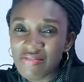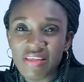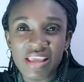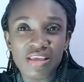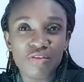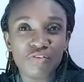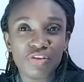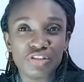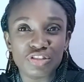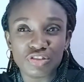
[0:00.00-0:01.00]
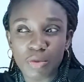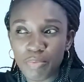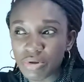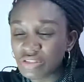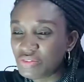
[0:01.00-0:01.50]
Thank you for your
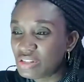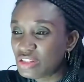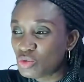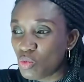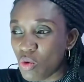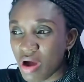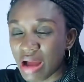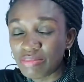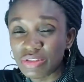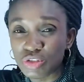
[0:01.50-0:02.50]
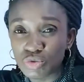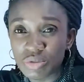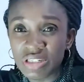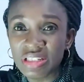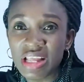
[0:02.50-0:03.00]
support for this work I'm
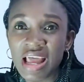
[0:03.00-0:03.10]
doing.